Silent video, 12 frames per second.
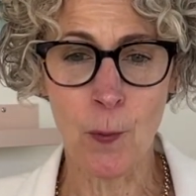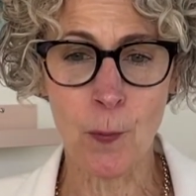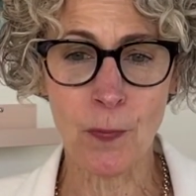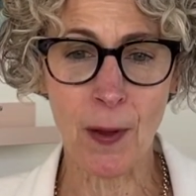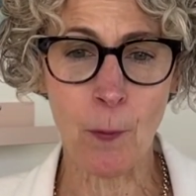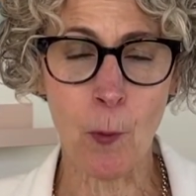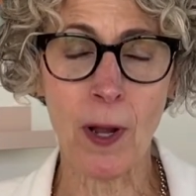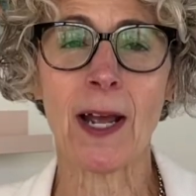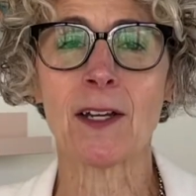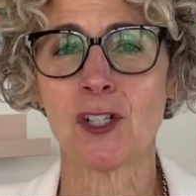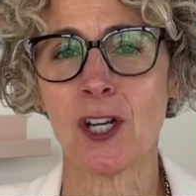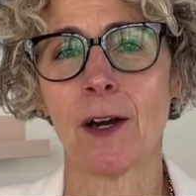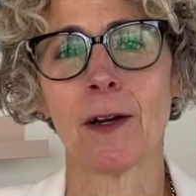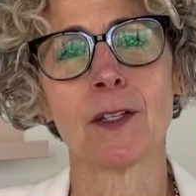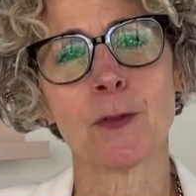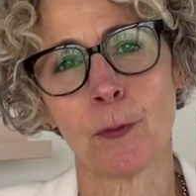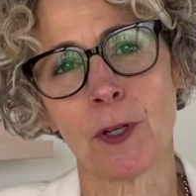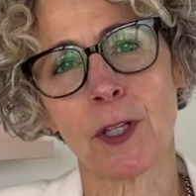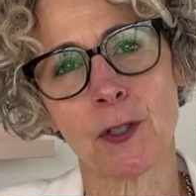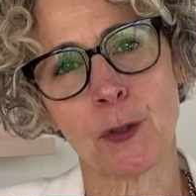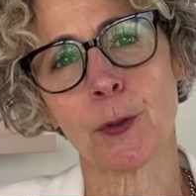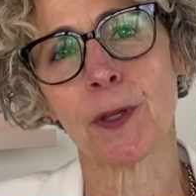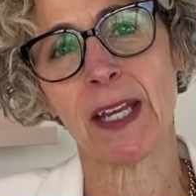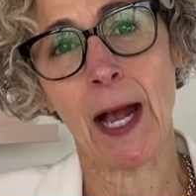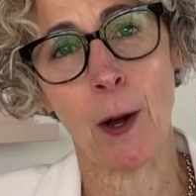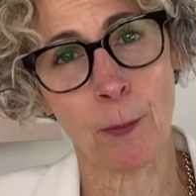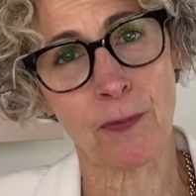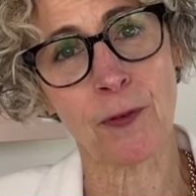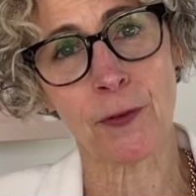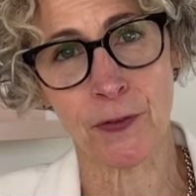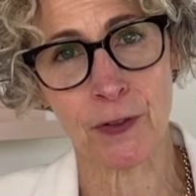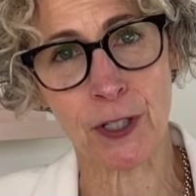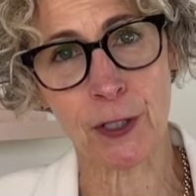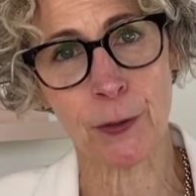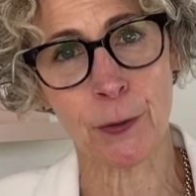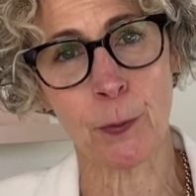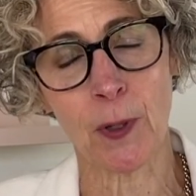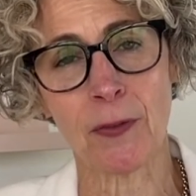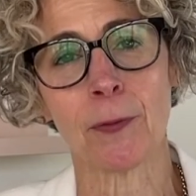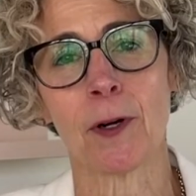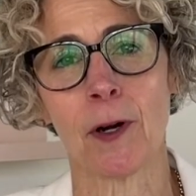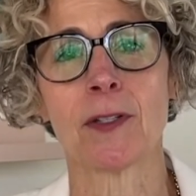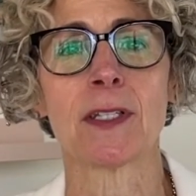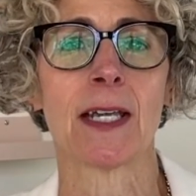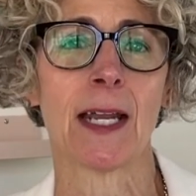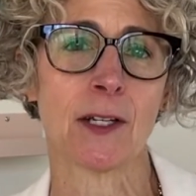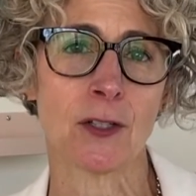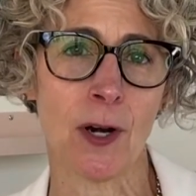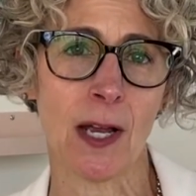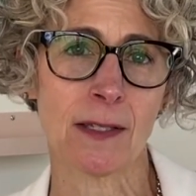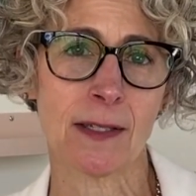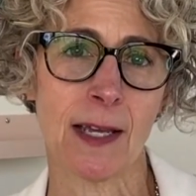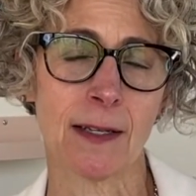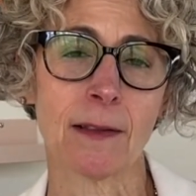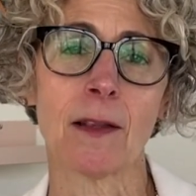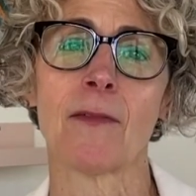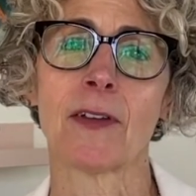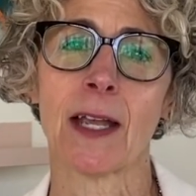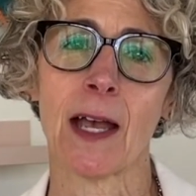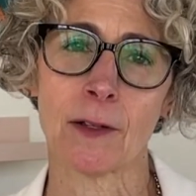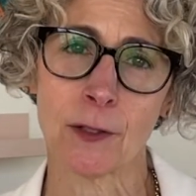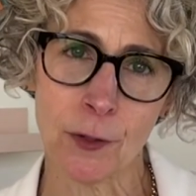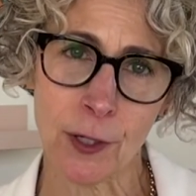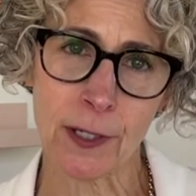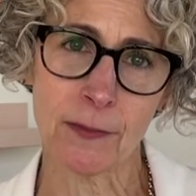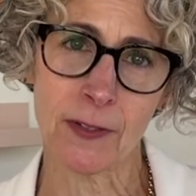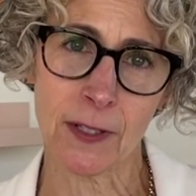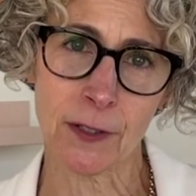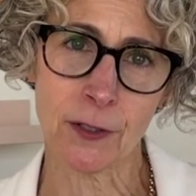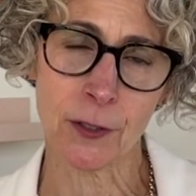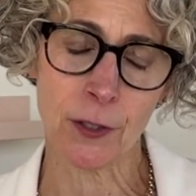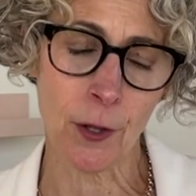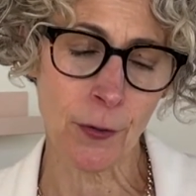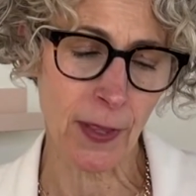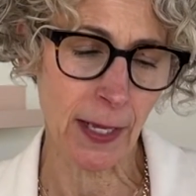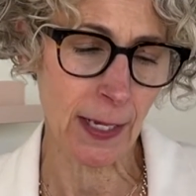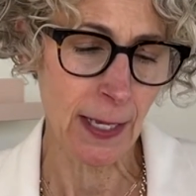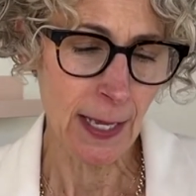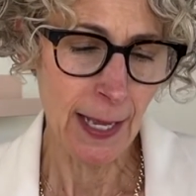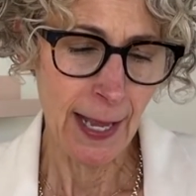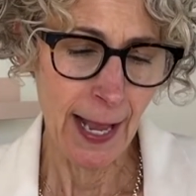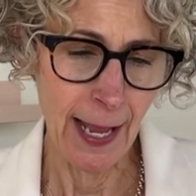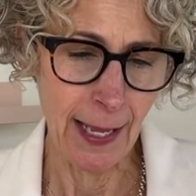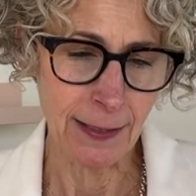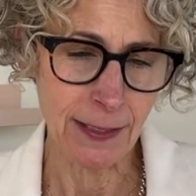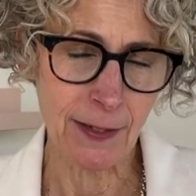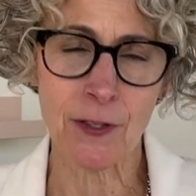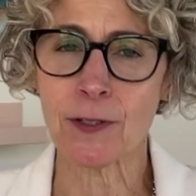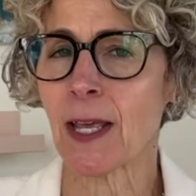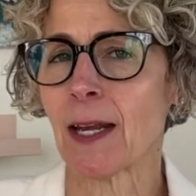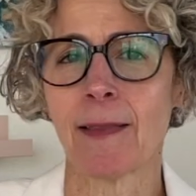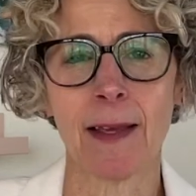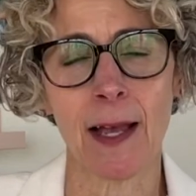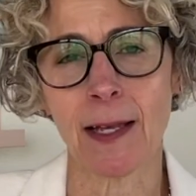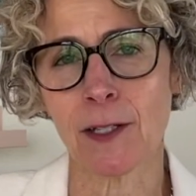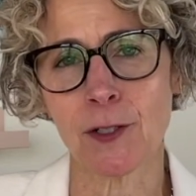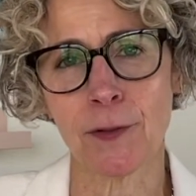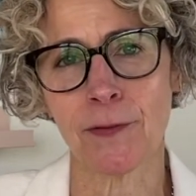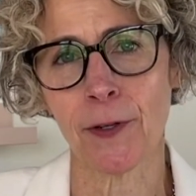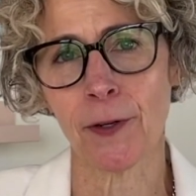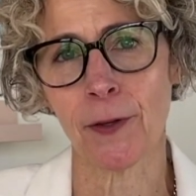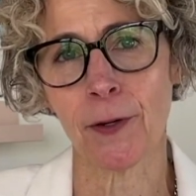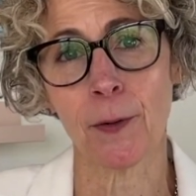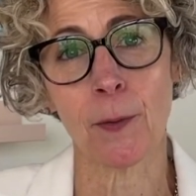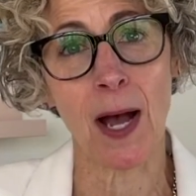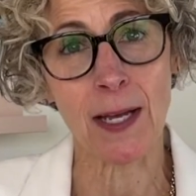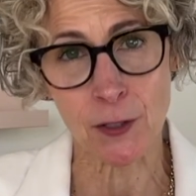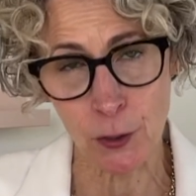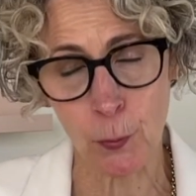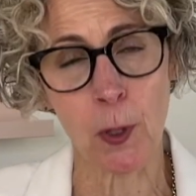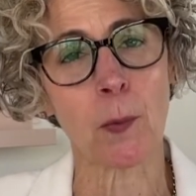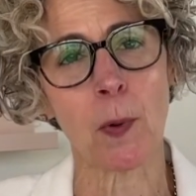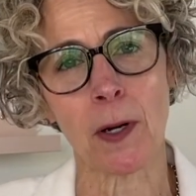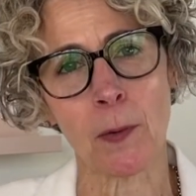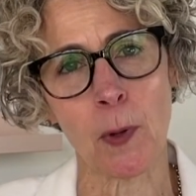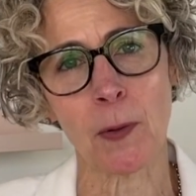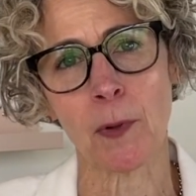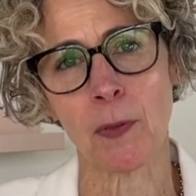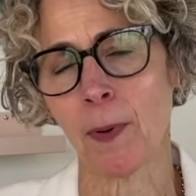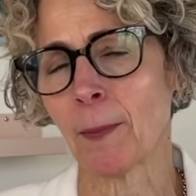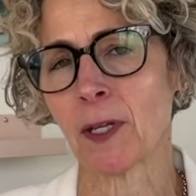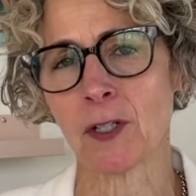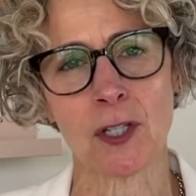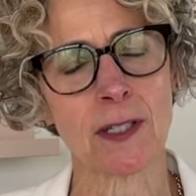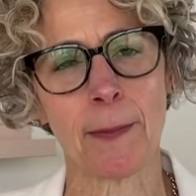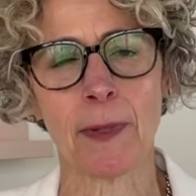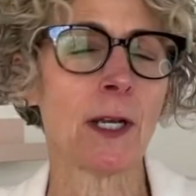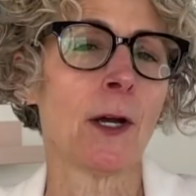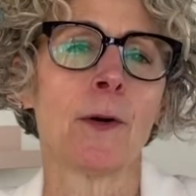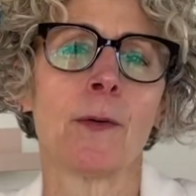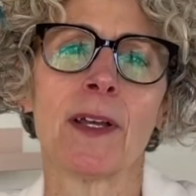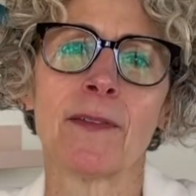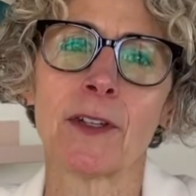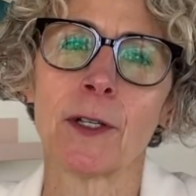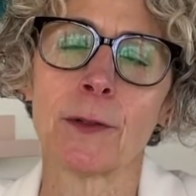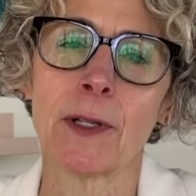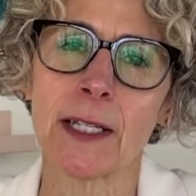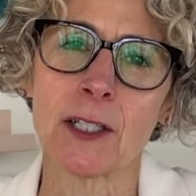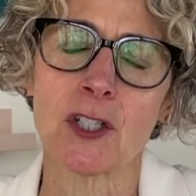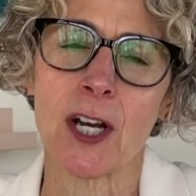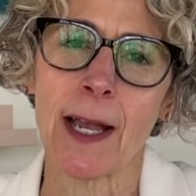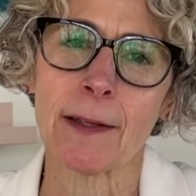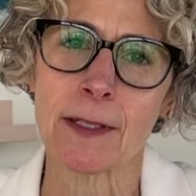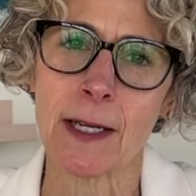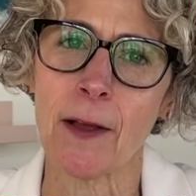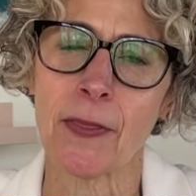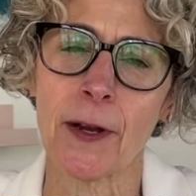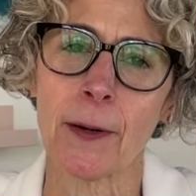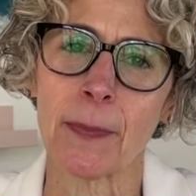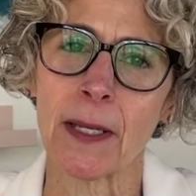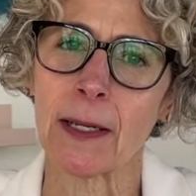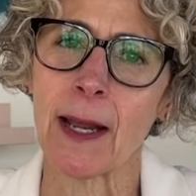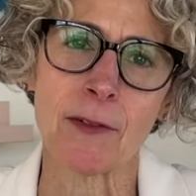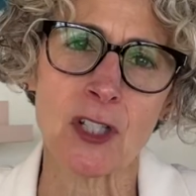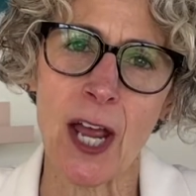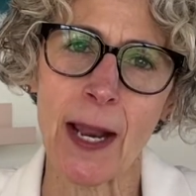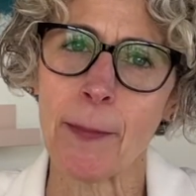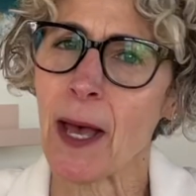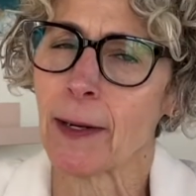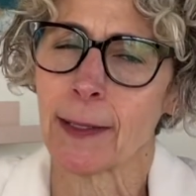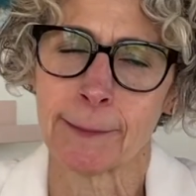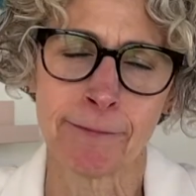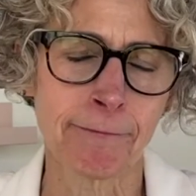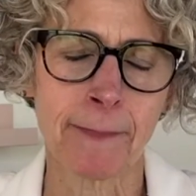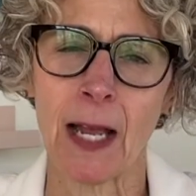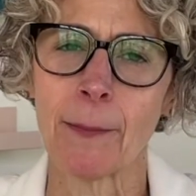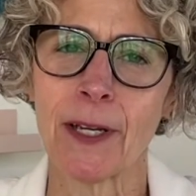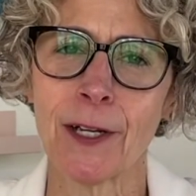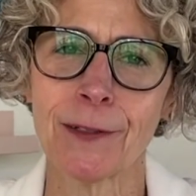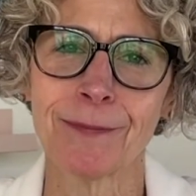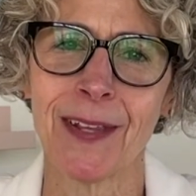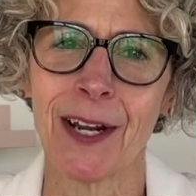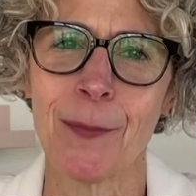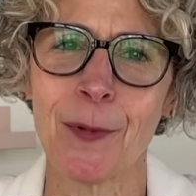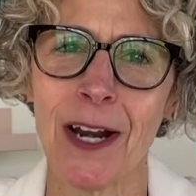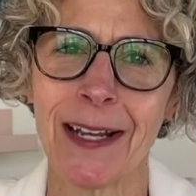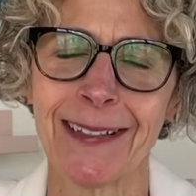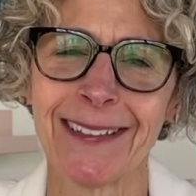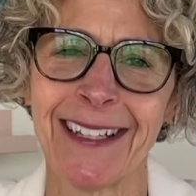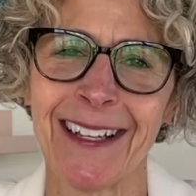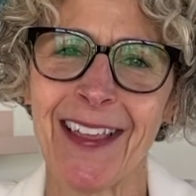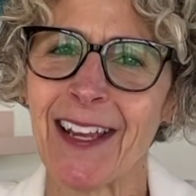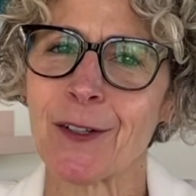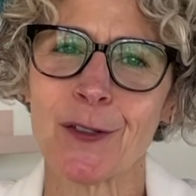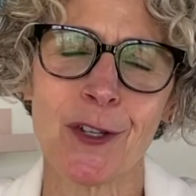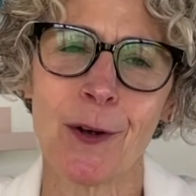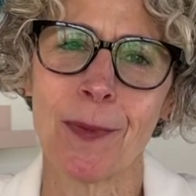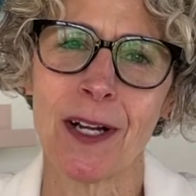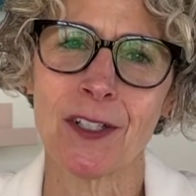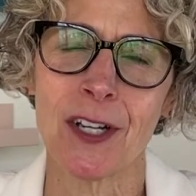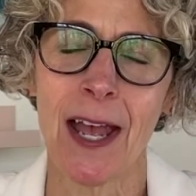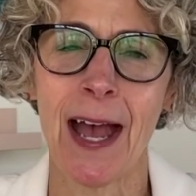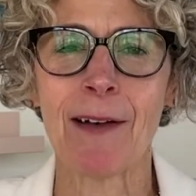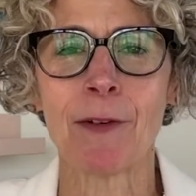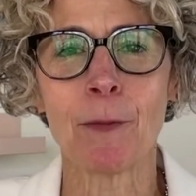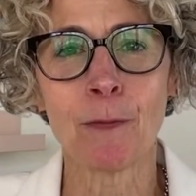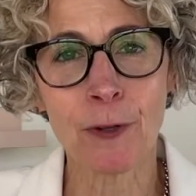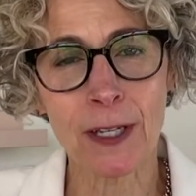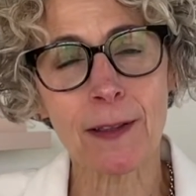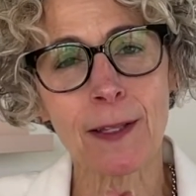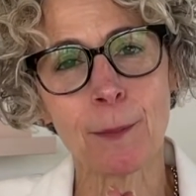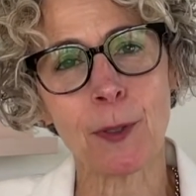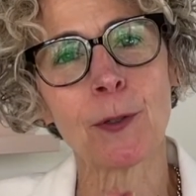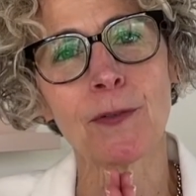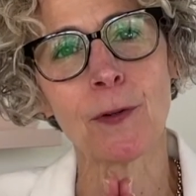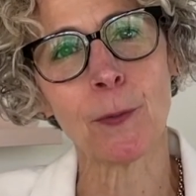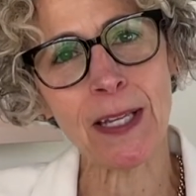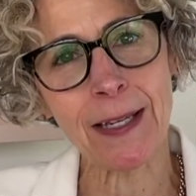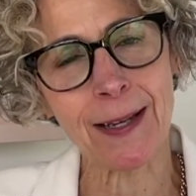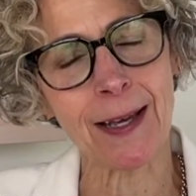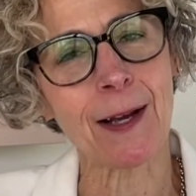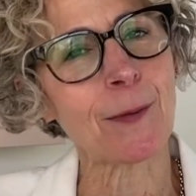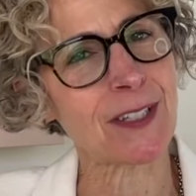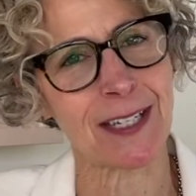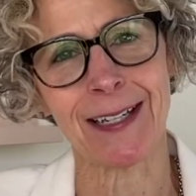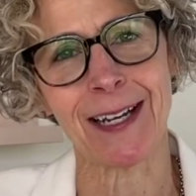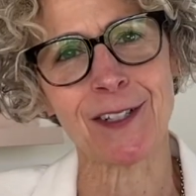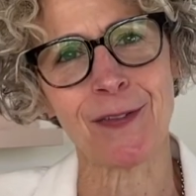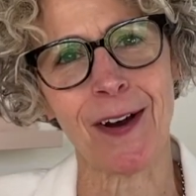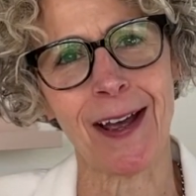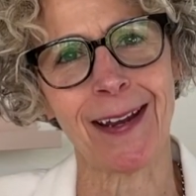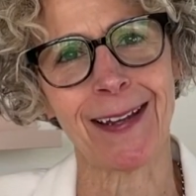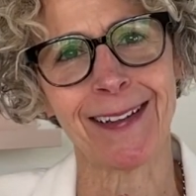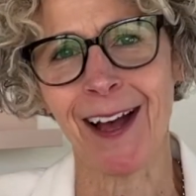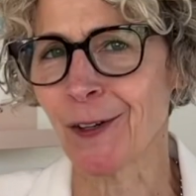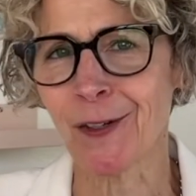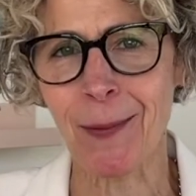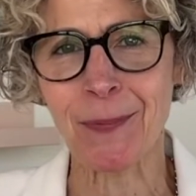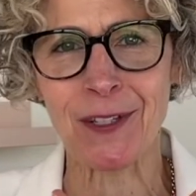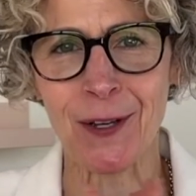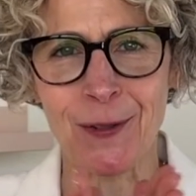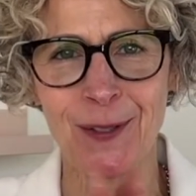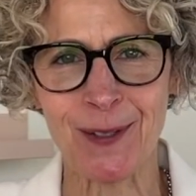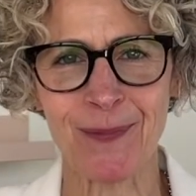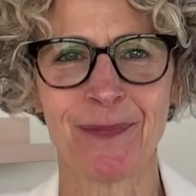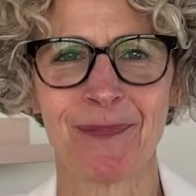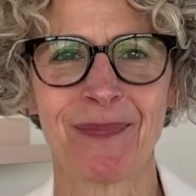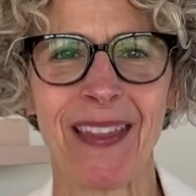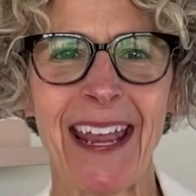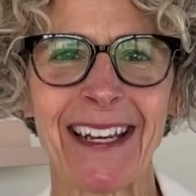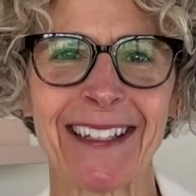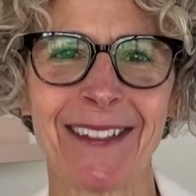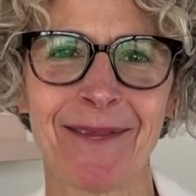that what I share is really, truly helpful for you with regards to getting dressed and loving how you look and feel in your clothing. And if there's anything I can do further, I do work one-on-one with women. Just let me know if you'd like to check out Style Therapy and have a chat about it. I'm here and I'm ready. Thank you so much. Have a really beautiful week, and I will see you next Friday. 100 episodes. Thanks.